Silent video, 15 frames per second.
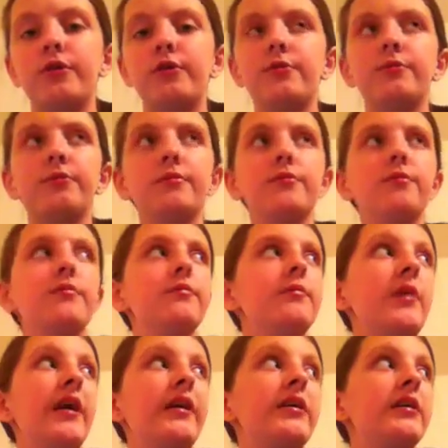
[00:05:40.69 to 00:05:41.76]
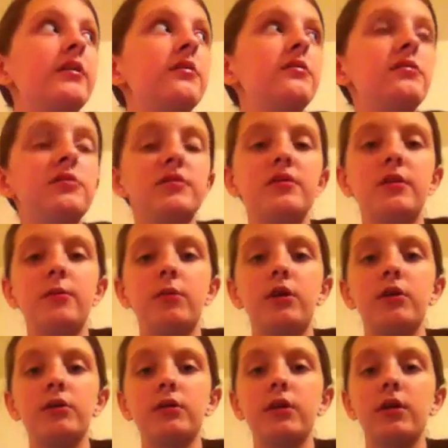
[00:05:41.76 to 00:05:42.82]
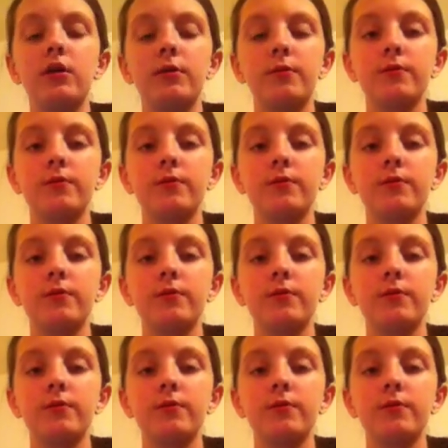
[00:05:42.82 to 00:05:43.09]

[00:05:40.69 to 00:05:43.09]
to make it seem like that.